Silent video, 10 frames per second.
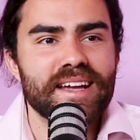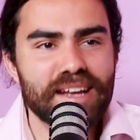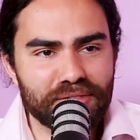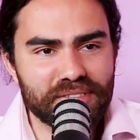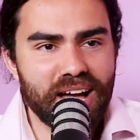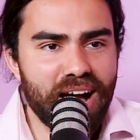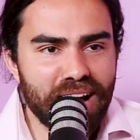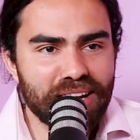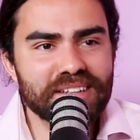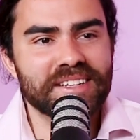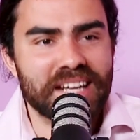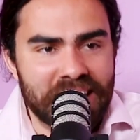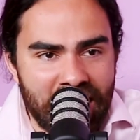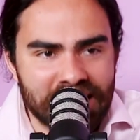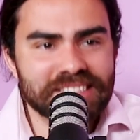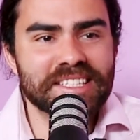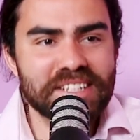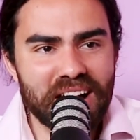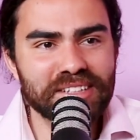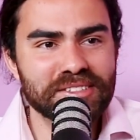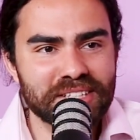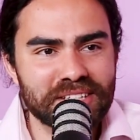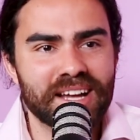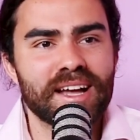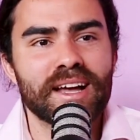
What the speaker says: left the island in 1990.